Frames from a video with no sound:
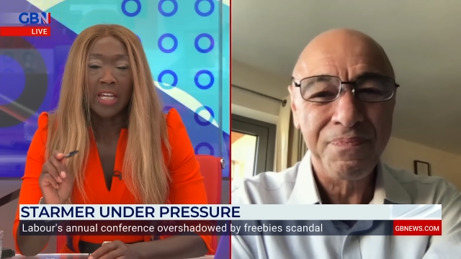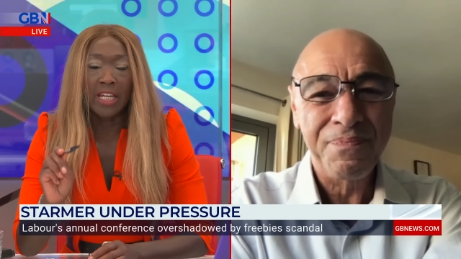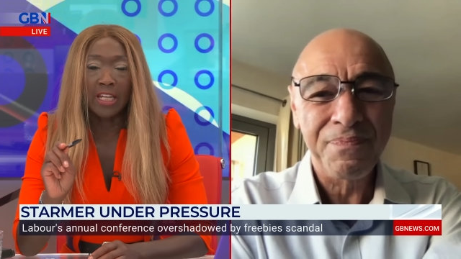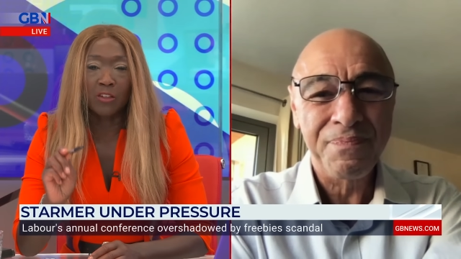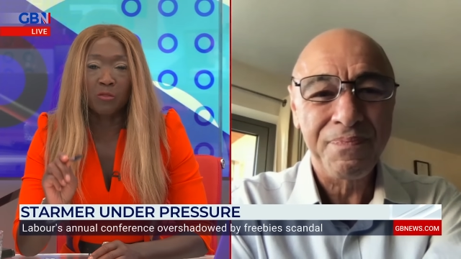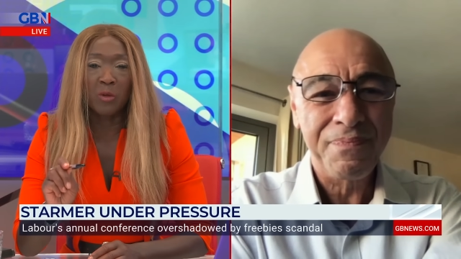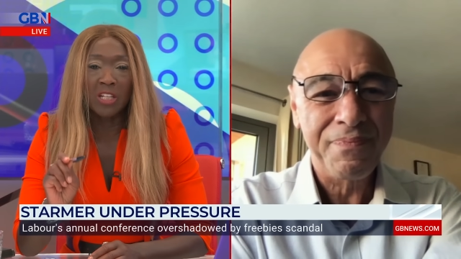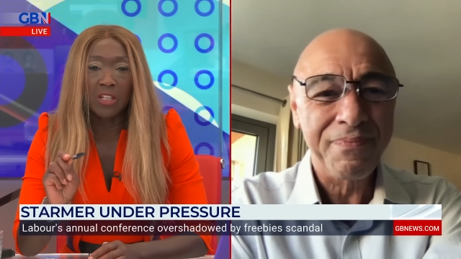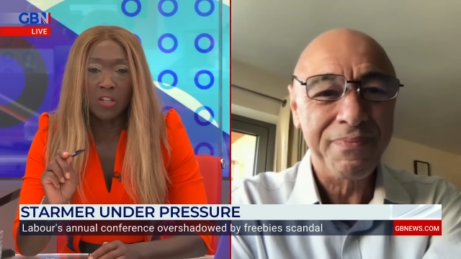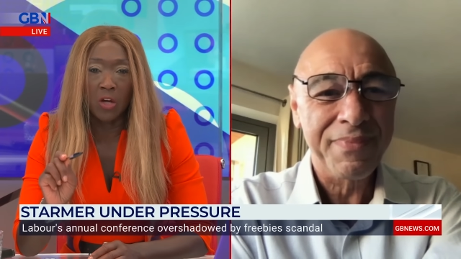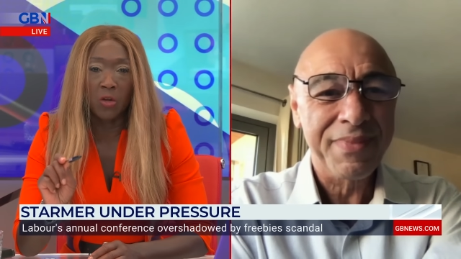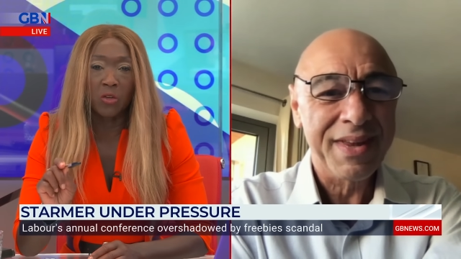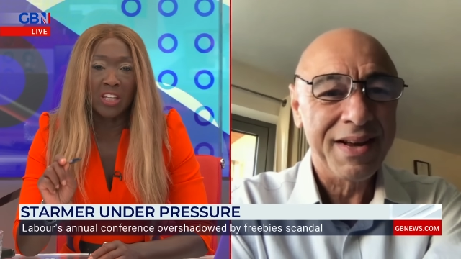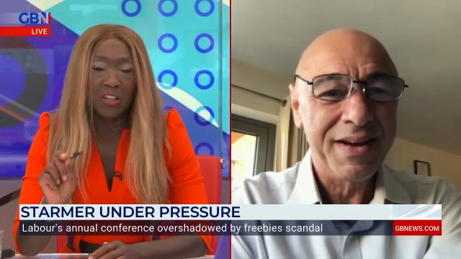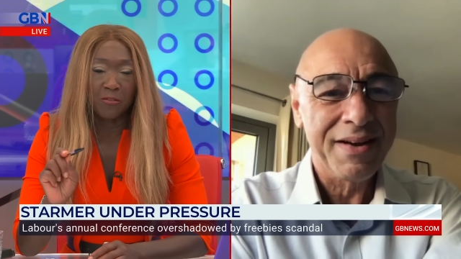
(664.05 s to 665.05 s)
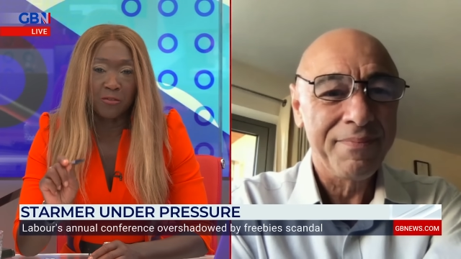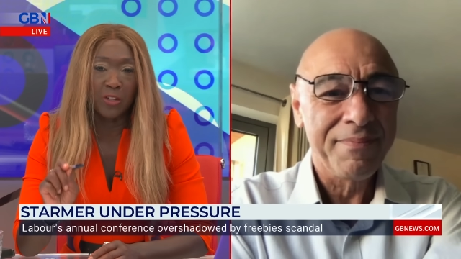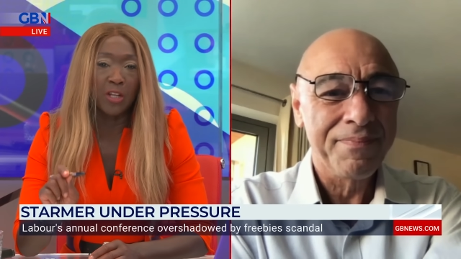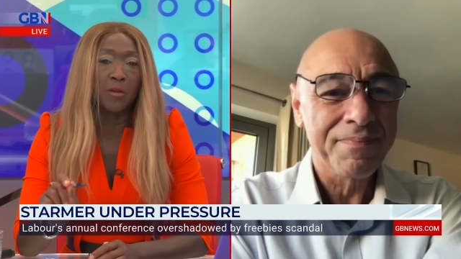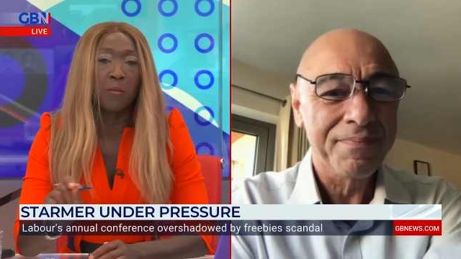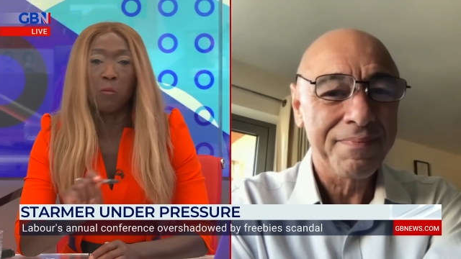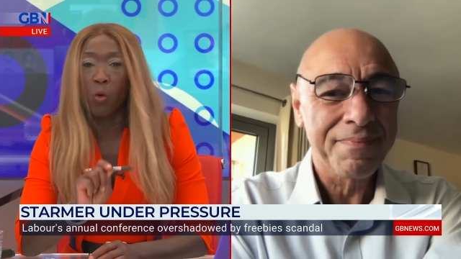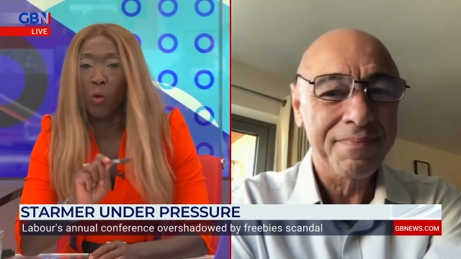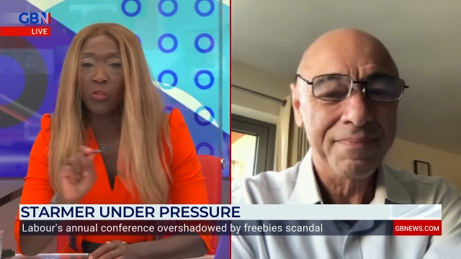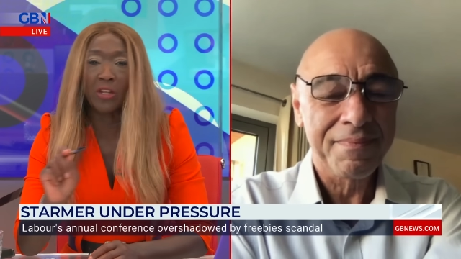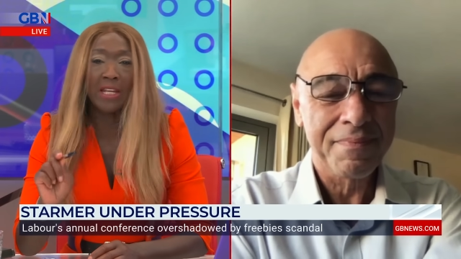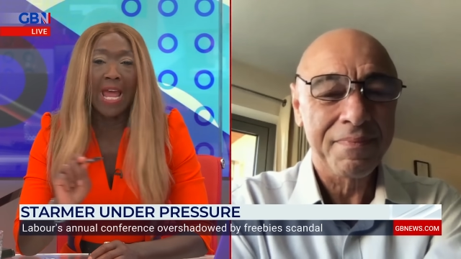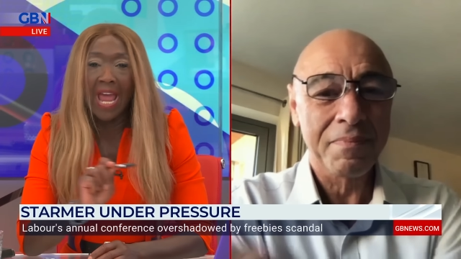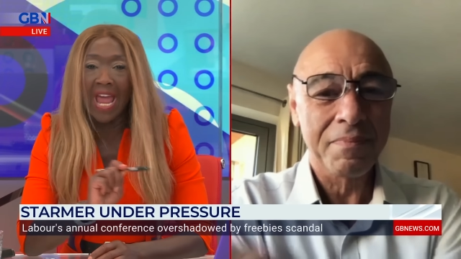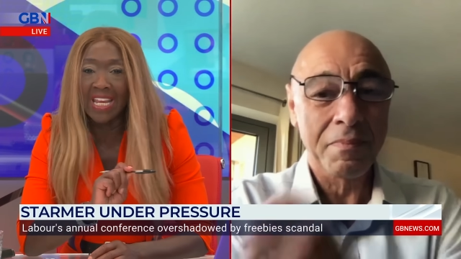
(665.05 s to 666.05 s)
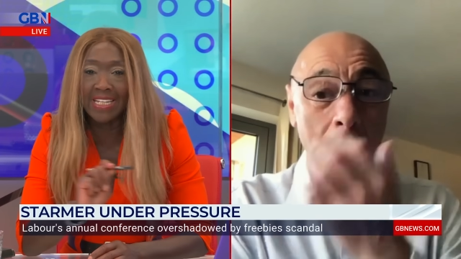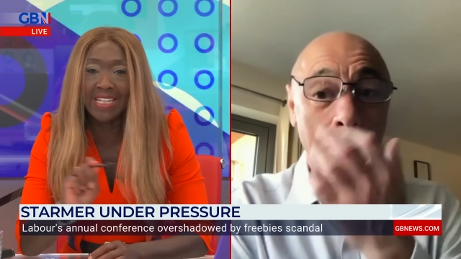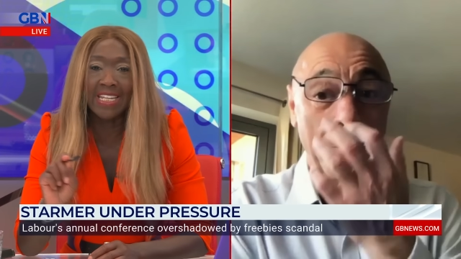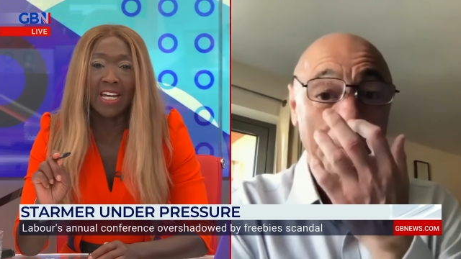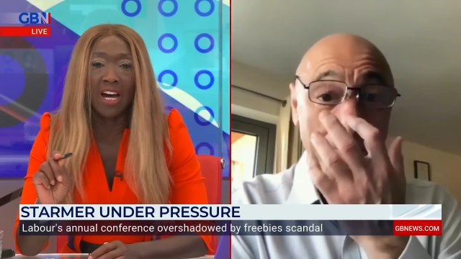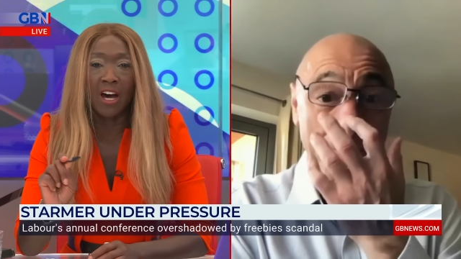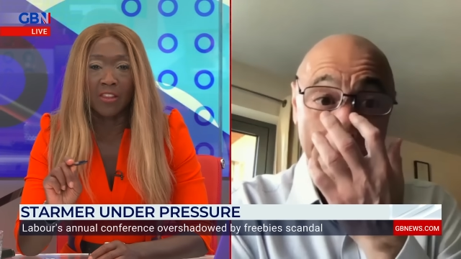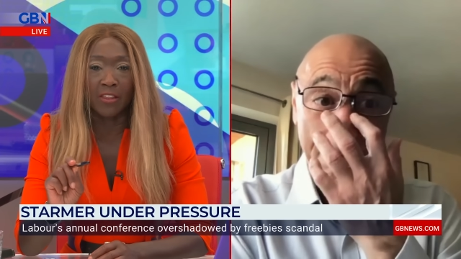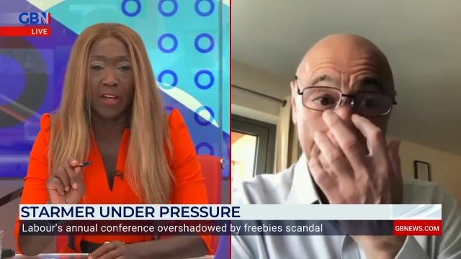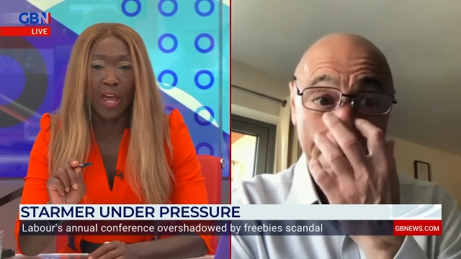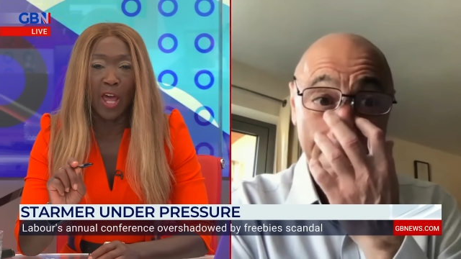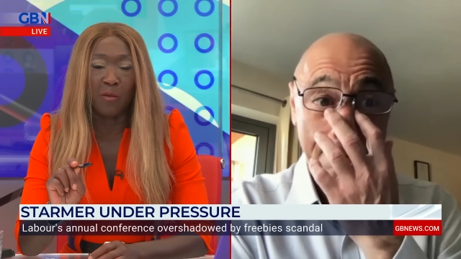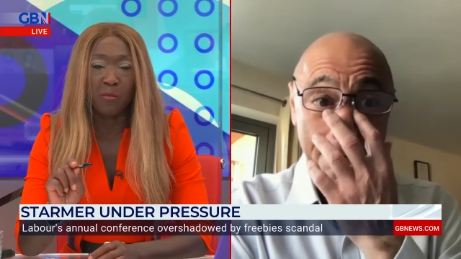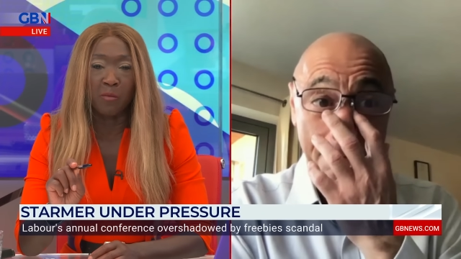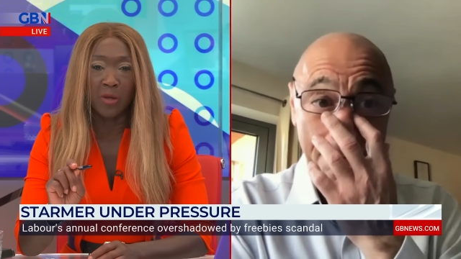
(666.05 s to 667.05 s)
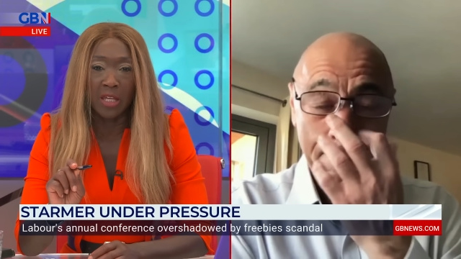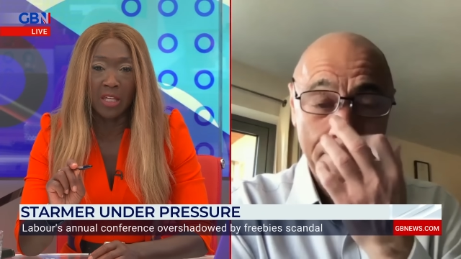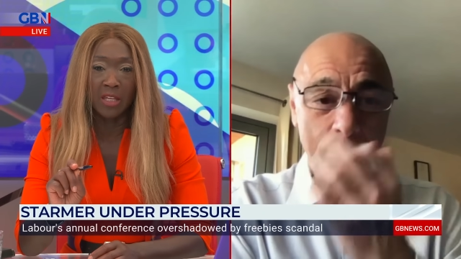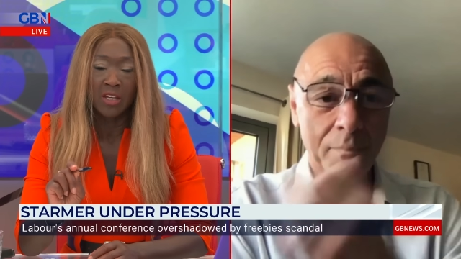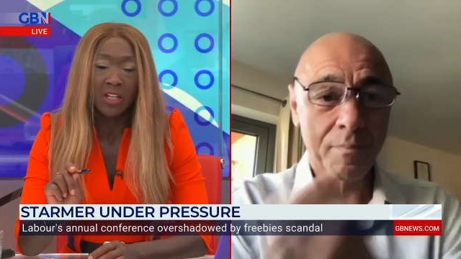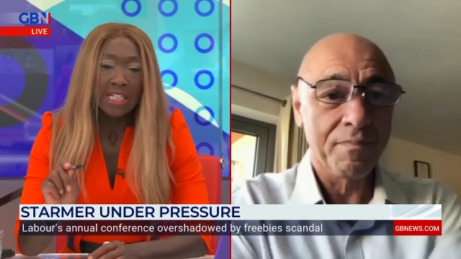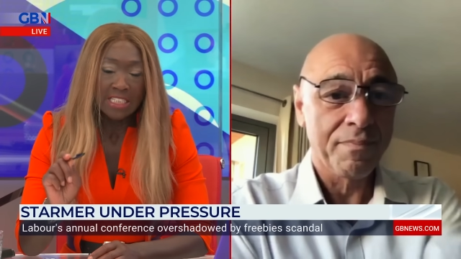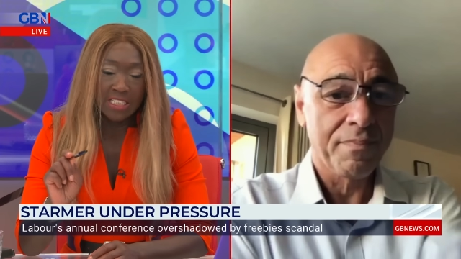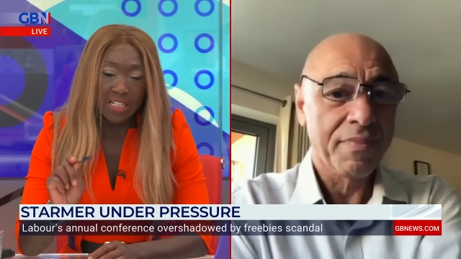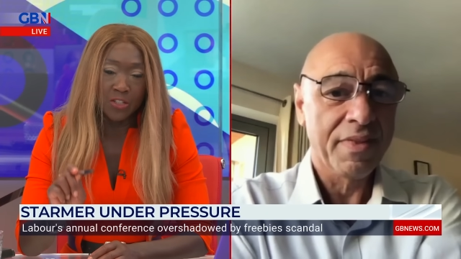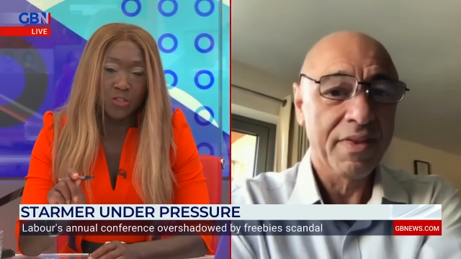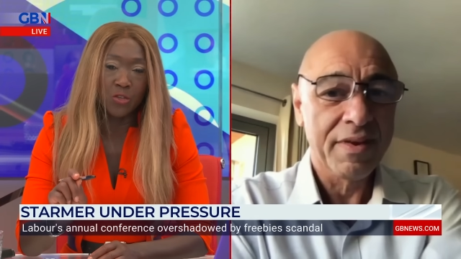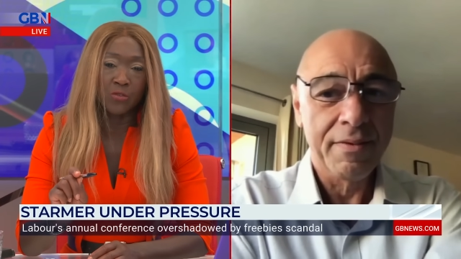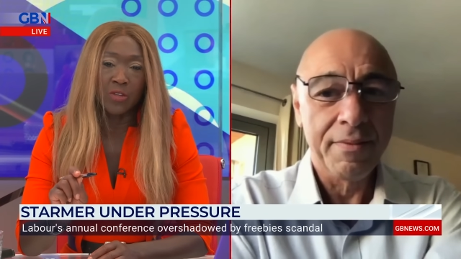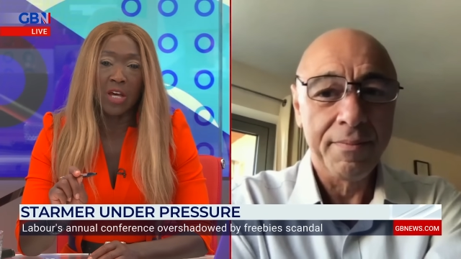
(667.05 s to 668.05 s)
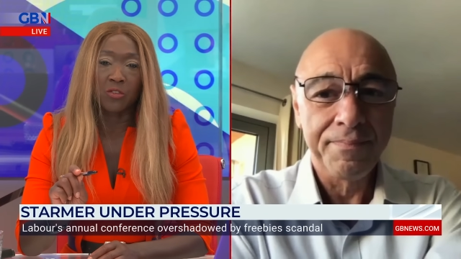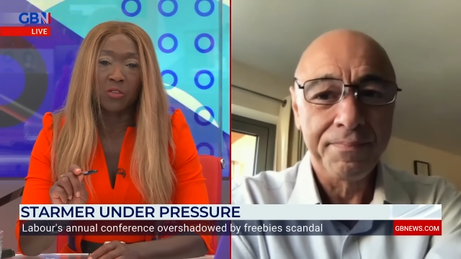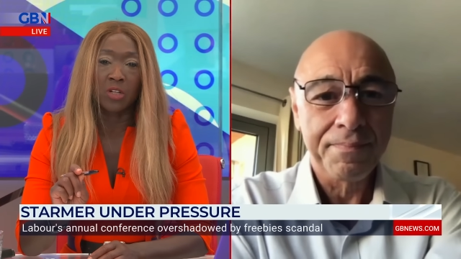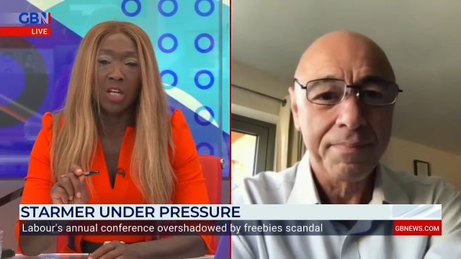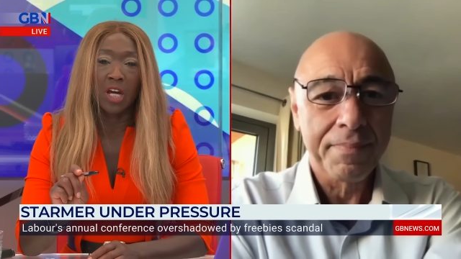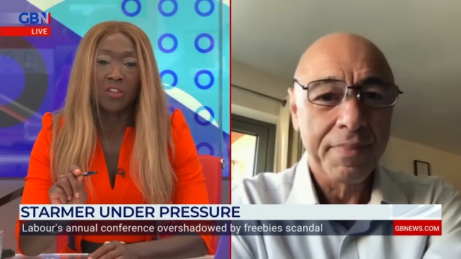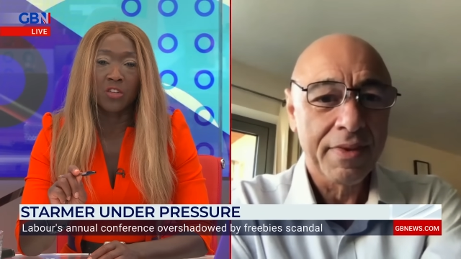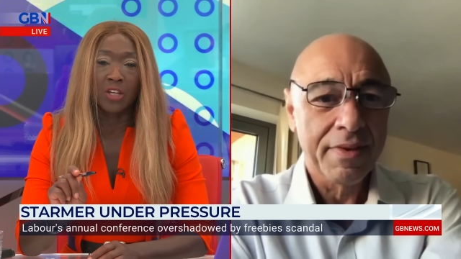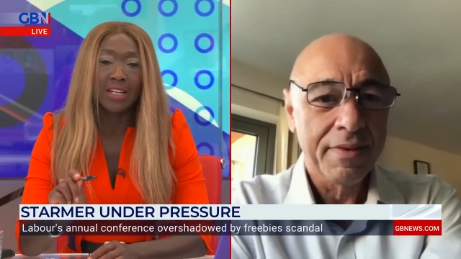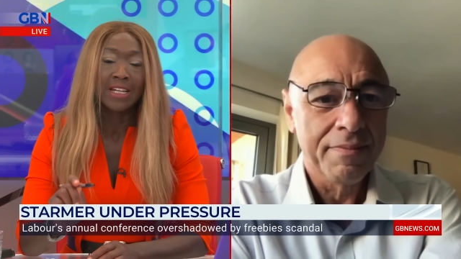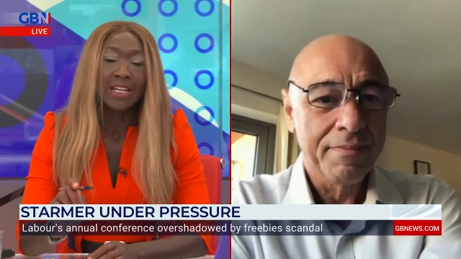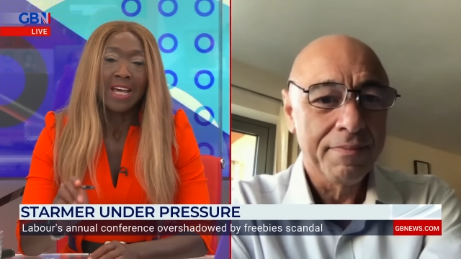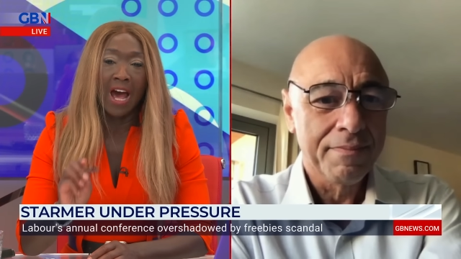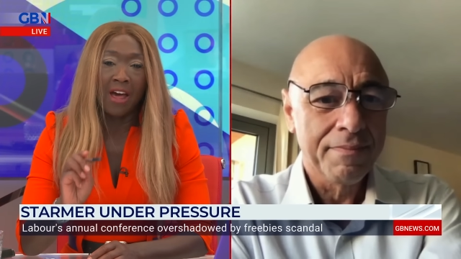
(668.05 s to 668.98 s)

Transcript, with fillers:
Speaker 1: he has been gifted more than any other MP since 2019,